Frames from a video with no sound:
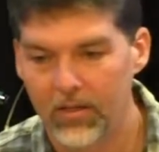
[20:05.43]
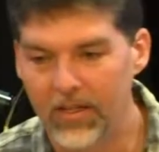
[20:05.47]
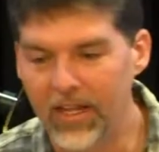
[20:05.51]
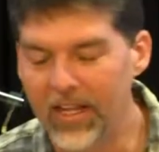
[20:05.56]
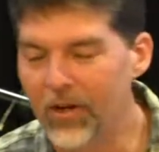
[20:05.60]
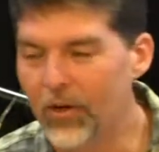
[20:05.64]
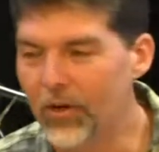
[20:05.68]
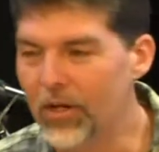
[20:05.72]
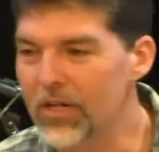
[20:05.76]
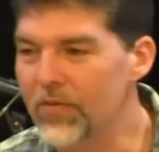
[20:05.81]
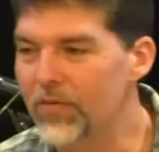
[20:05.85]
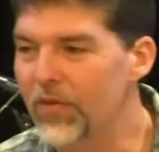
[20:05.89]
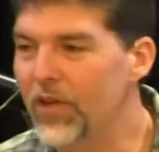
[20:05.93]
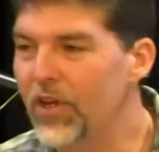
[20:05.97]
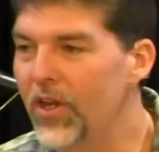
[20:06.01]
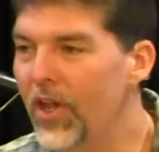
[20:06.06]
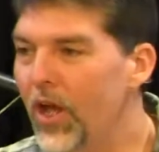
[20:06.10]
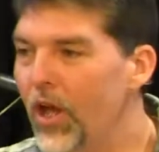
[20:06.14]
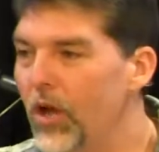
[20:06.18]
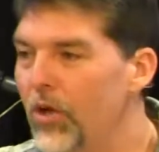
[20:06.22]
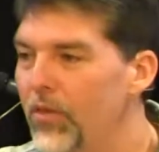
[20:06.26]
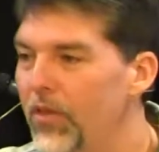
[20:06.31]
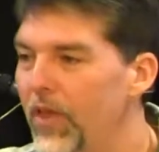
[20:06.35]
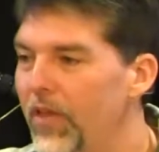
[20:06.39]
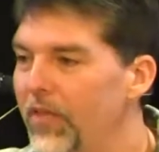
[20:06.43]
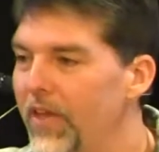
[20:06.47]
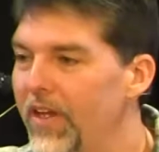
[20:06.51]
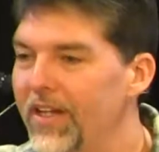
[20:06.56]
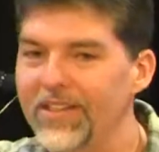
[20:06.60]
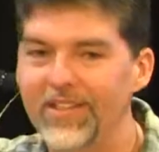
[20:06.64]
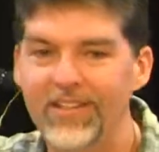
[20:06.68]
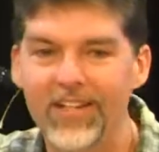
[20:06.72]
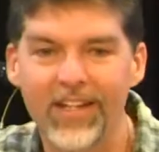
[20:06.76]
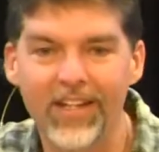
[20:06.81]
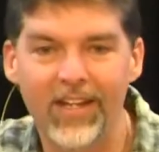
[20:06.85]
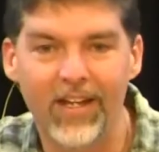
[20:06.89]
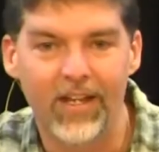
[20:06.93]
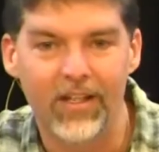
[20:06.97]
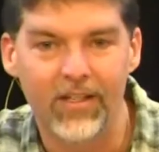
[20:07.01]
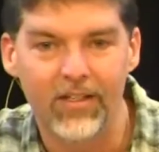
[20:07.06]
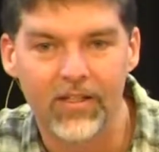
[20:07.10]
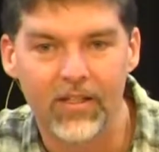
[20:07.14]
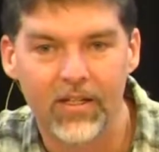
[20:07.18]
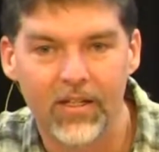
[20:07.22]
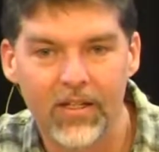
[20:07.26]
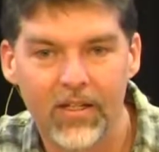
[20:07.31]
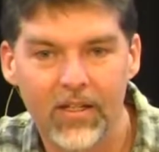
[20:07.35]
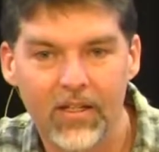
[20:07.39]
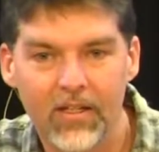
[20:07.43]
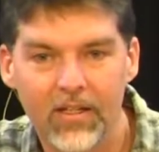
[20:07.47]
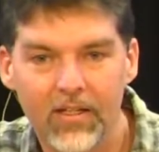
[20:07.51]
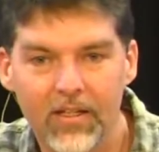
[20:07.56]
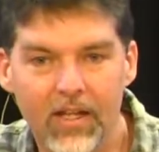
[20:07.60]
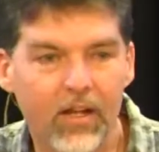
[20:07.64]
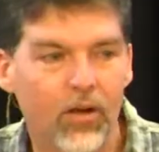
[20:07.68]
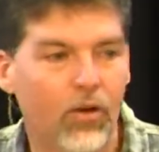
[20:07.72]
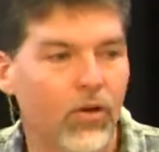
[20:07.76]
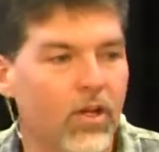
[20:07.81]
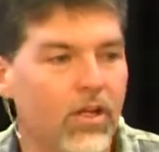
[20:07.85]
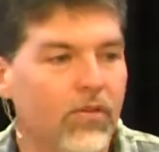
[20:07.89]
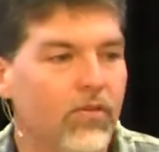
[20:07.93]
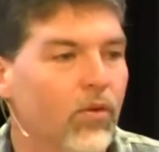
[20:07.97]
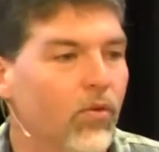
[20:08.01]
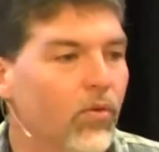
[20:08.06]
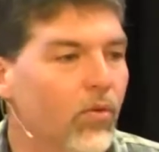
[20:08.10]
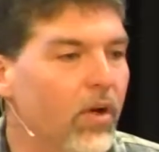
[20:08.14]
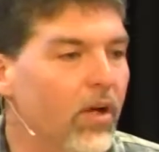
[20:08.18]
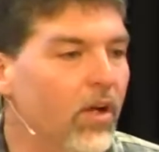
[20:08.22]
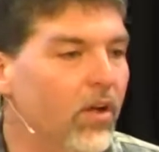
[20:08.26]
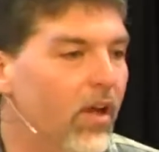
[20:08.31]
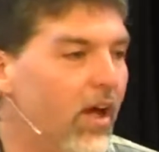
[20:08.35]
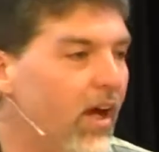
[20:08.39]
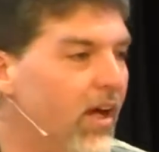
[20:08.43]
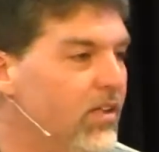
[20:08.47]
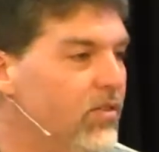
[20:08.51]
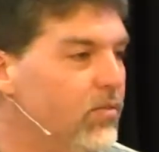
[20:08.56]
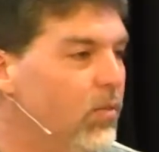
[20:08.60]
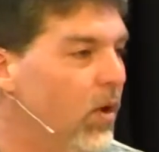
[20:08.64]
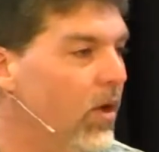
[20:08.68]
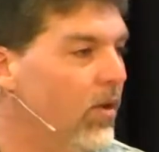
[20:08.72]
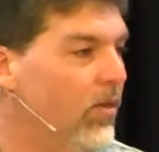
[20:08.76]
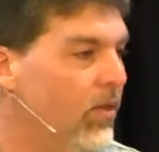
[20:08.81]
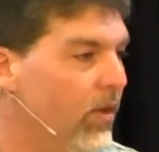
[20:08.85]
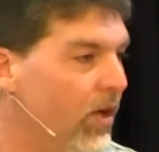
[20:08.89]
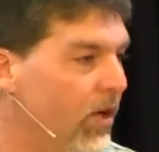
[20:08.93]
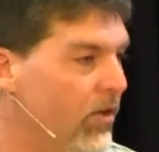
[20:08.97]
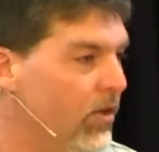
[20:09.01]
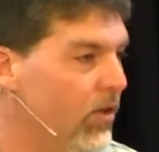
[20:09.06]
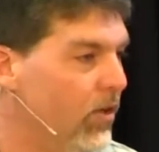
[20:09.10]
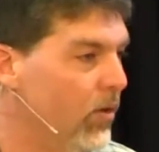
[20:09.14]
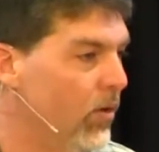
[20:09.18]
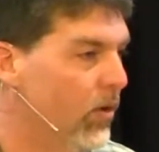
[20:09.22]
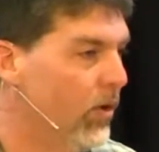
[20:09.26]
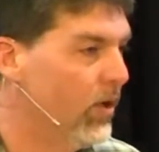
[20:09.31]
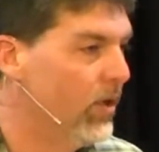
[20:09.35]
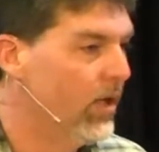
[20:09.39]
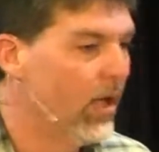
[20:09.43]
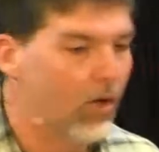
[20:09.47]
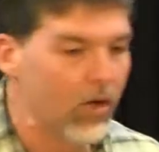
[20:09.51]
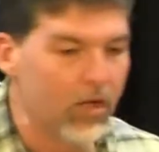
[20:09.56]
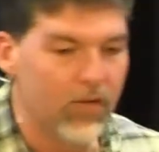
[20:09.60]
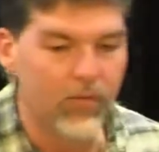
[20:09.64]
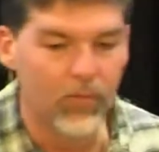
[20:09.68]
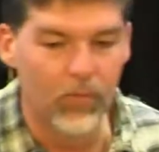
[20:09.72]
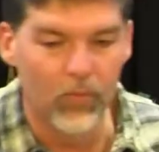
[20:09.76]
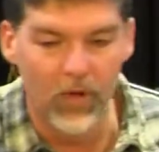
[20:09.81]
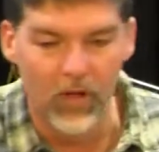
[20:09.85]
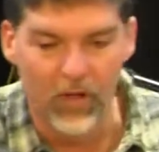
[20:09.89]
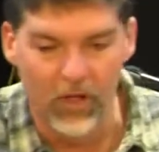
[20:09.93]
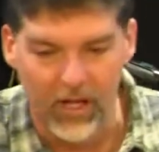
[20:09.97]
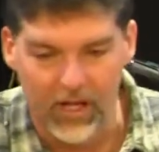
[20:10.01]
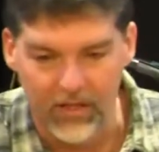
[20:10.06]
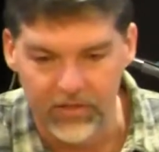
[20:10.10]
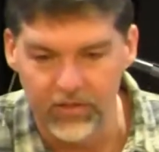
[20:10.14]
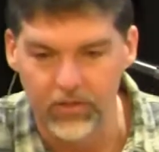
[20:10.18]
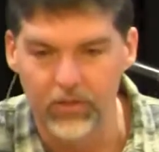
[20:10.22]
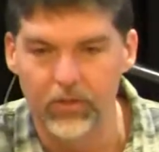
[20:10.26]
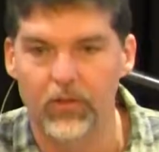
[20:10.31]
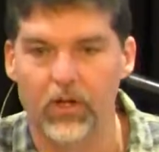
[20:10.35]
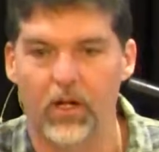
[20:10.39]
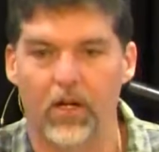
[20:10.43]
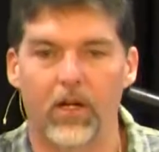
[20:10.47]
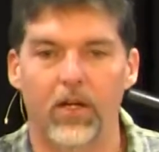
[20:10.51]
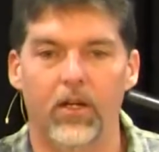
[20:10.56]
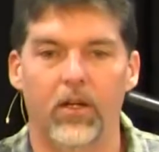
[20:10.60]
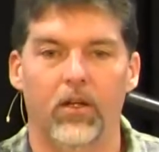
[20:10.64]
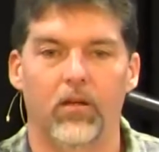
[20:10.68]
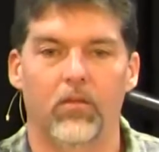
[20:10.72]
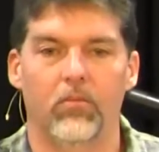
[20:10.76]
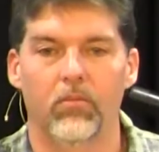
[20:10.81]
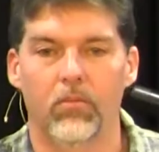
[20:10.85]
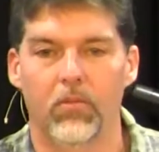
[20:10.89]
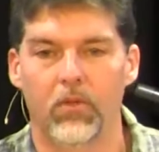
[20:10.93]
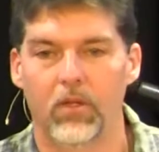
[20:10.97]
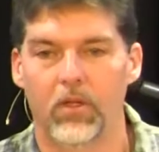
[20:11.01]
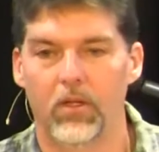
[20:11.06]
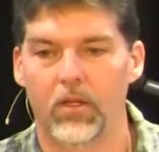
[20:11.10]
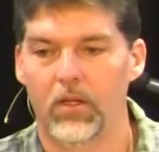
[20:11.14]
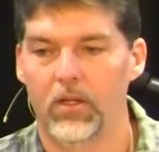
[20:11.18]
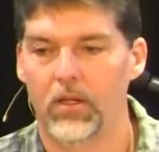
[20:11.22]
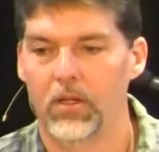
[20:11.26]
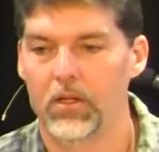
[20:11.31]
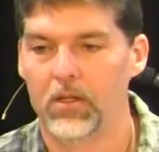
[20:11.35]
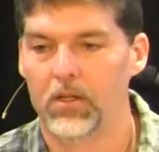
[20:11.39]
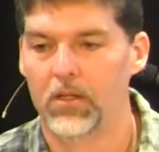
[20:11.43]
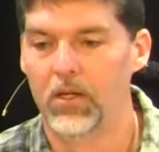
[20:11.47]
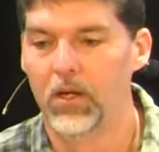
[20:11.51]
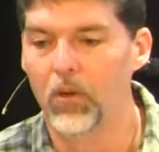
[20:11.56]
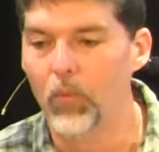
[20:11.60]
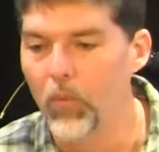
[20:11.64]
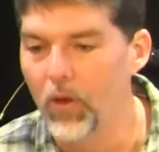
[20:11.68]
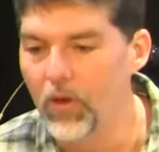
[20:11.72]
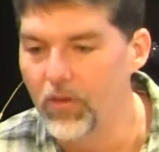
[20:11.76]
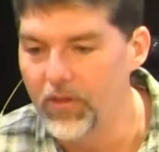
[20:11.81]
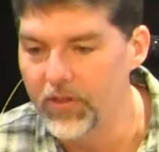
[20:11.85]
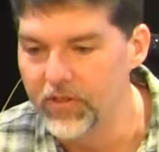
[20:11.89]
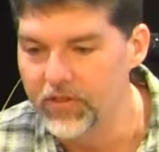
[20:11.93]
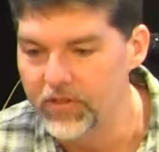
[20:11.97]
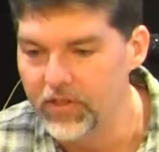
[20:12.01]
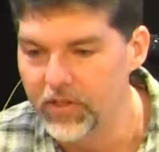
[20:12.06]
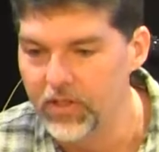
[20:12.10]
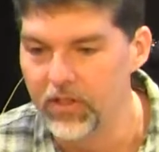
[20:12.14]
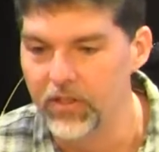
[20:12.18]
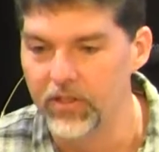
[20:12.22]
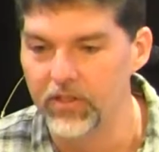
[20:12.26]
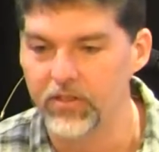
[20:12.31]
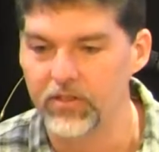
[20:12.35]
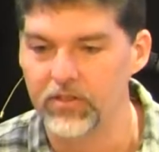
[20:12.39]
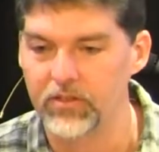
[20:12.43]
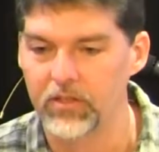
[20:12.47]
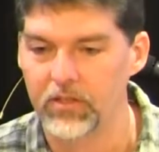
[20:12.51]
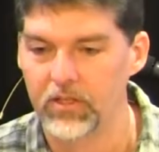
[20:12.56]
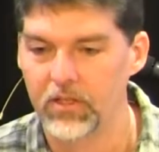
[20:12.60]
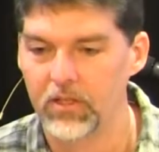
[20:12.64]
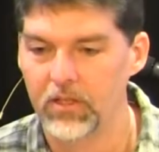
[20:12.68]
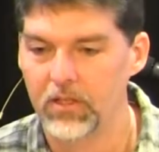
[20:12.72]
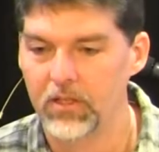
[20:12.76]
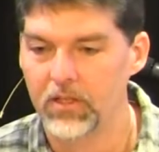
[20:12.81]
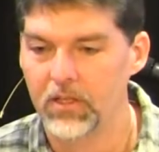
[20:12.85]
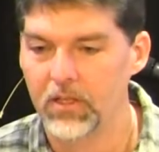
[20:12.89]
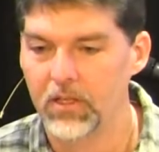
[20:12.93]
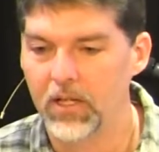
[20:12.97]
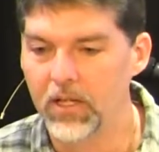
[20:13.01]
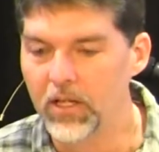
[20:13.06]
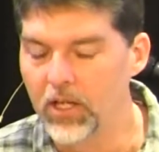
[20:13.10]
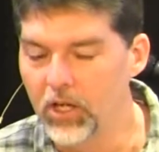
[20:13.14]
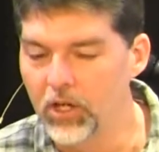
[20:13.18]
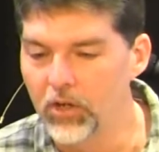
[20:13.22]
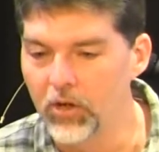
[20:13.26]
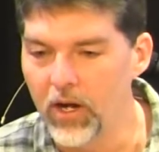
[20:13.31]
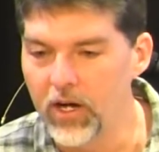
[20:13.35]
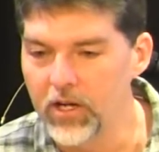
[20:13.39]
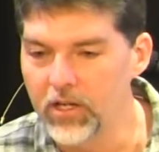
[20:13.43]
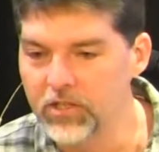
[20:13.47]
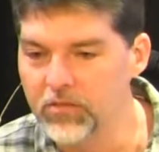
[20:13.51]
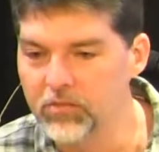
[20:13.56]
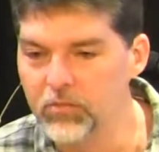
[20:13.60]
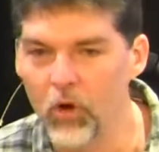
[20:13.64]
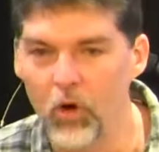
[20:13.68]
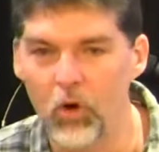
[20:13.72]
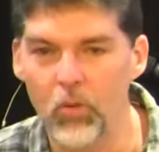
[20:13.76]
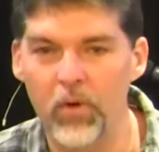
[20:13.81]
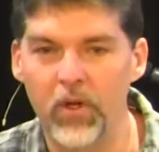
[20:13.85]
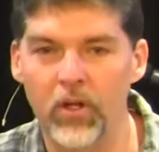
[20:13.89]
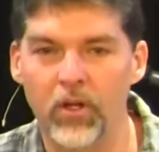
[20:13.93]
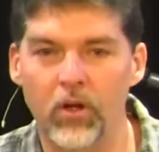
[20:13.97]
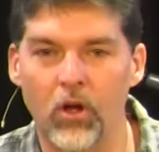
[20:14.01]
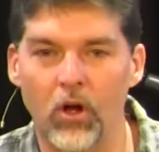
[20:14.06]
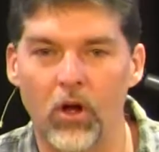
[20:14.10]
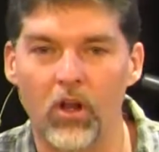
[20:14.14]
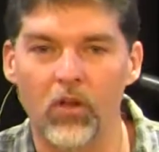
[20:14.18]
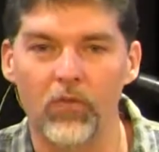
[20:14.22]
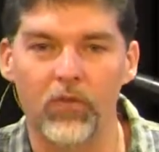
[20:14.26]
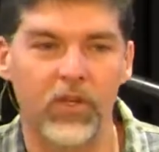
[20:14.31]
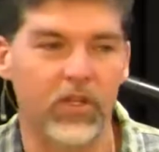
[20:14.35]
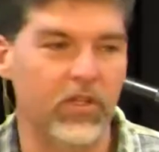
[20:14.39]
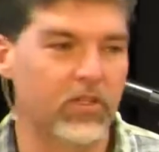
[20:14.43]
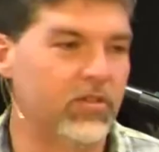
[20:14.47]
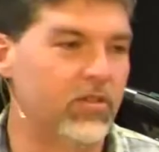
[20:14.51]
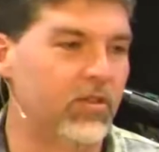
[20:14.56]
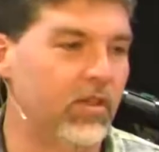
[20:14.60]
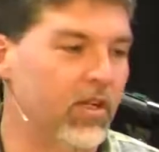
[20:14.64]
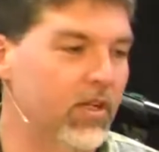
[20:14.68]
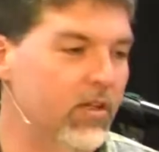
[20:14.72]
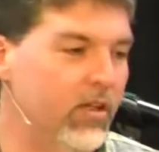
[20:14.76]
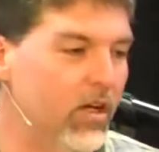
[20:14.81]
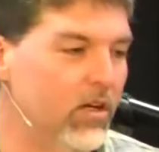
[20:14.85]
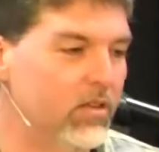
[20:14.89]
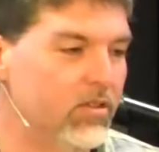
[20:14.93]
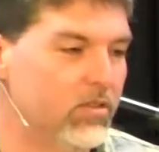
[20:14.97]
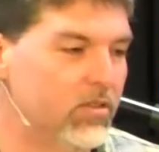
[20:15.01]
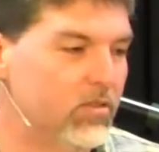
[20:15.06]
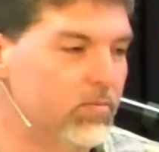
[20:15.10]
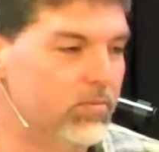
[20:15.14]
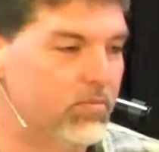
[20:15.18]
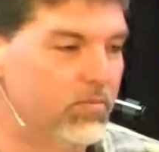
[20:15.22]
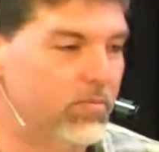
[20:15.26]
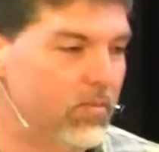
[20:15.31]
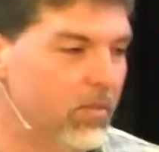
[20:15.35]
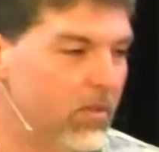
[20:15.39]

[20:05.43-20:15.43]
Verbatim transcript: They don't even know that they did it. They don't even realize what they're doing. They don't even realize who I am and what this is and the greatest moment in all of history, and they're just,